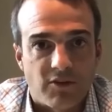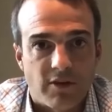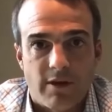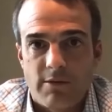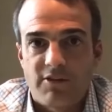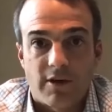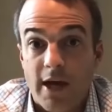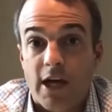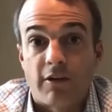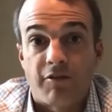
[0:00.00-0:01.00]
He's a, he's
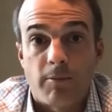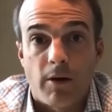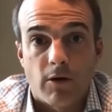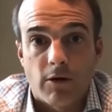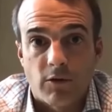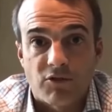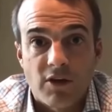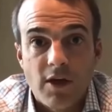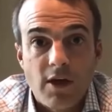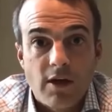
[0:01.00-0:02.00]
a heck of a football coach